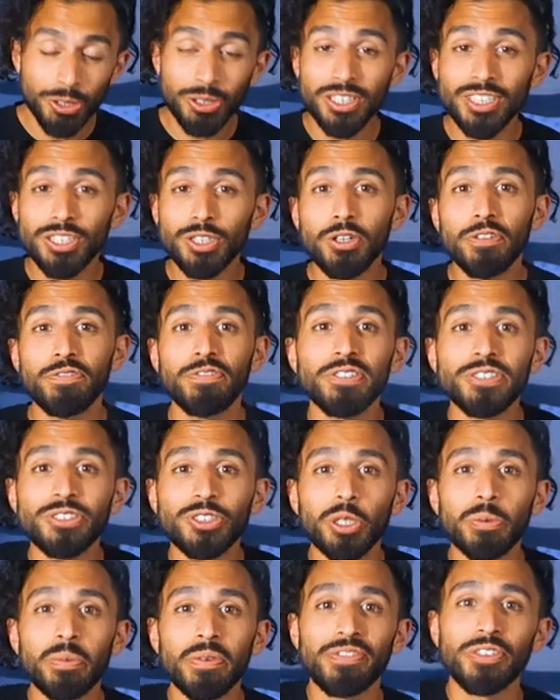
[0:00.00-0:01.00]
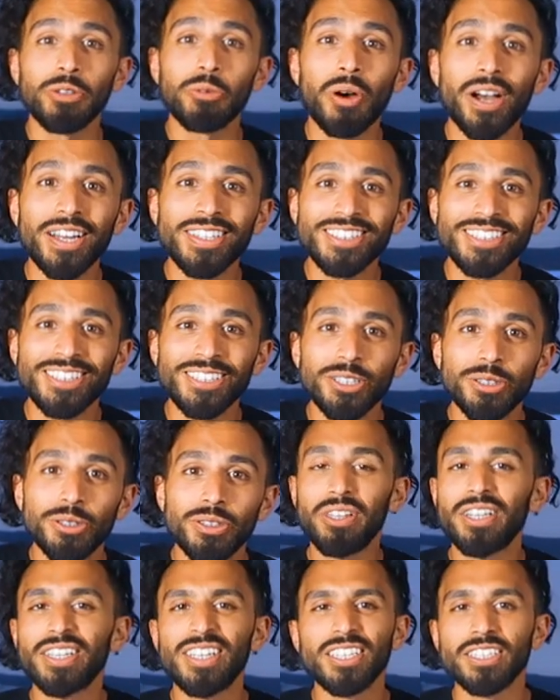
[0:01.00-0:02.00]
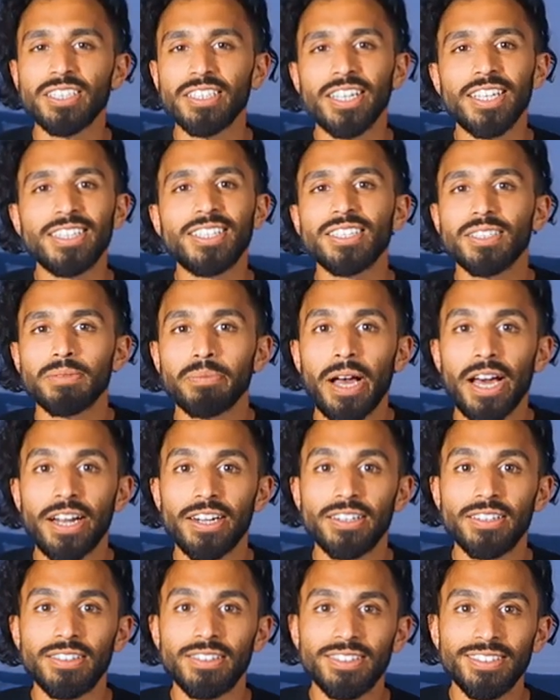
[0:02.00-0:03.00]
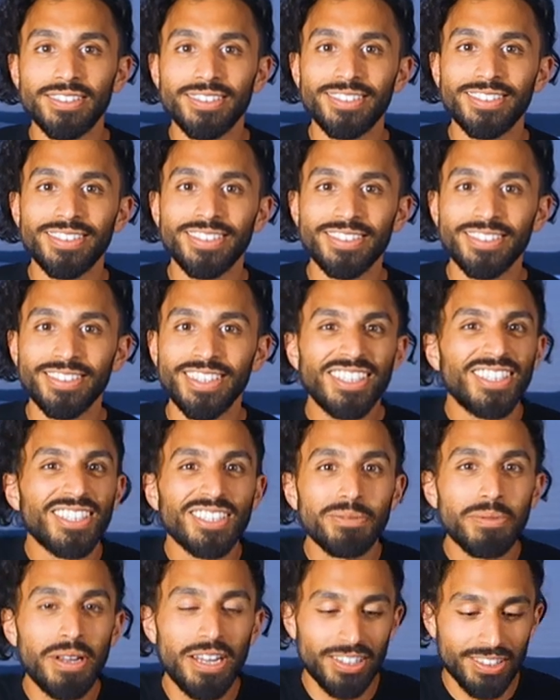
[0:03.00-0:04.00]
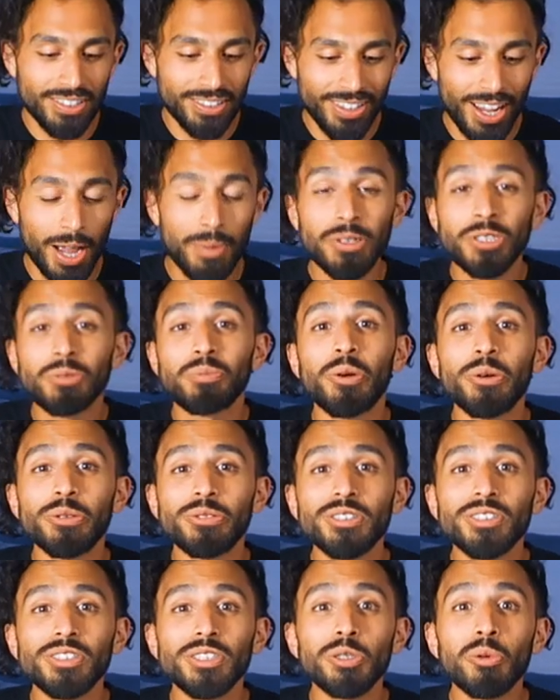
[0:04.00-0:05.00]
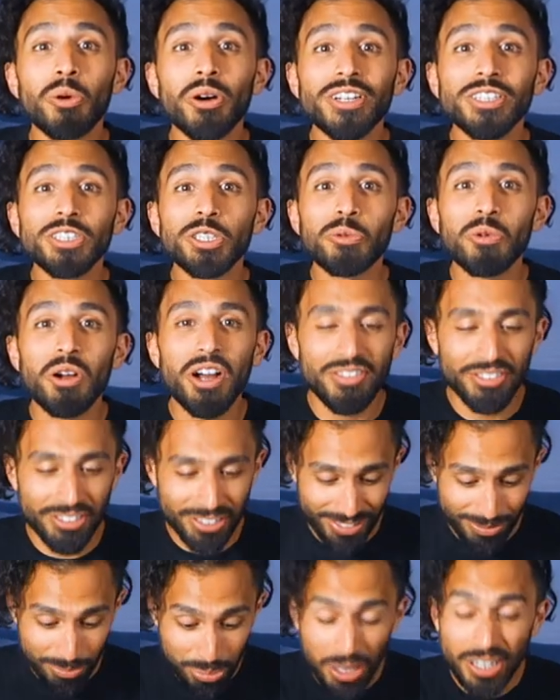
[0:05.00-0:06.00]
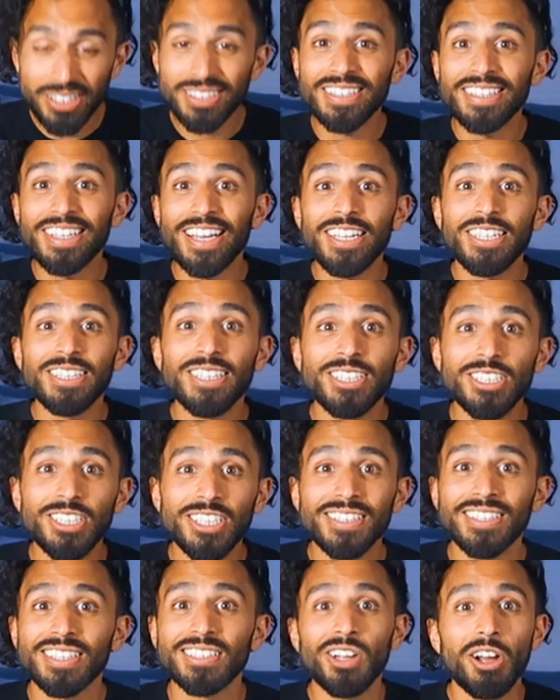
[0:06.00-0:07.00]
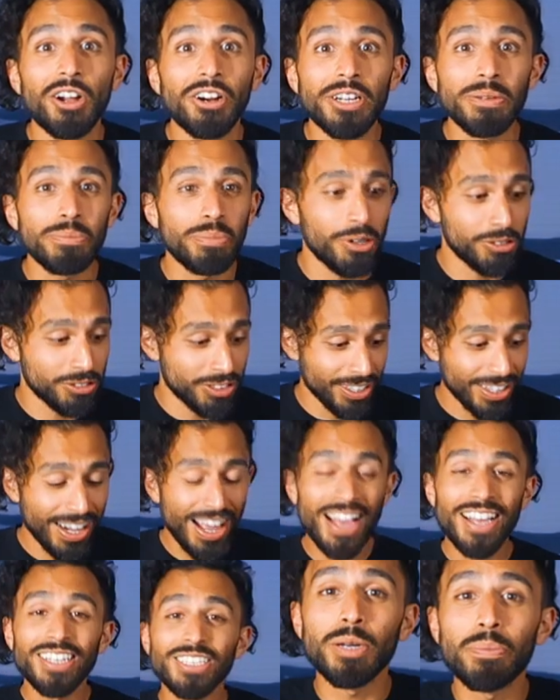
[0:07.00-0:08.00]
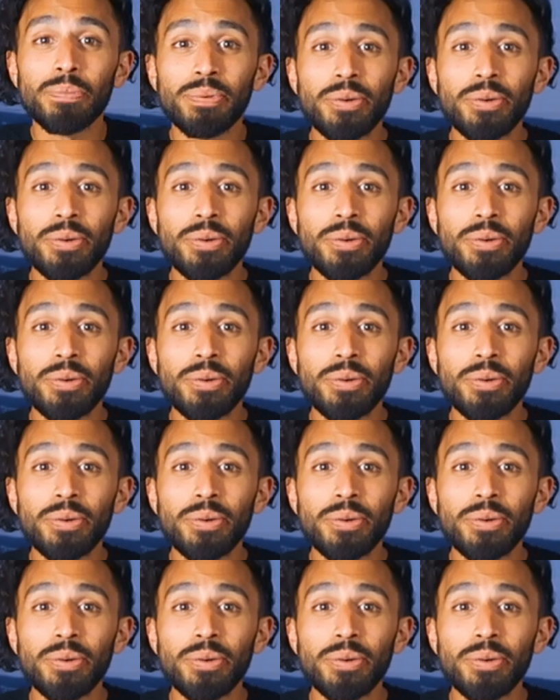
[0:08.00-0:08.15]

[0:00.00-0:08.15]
you can do a full scoop if you want to. really doesn't, it doesn't matter. It doesn't matter. How much protein do you want in your waffle? Plus the egg and the cheese, it's already protein. It's a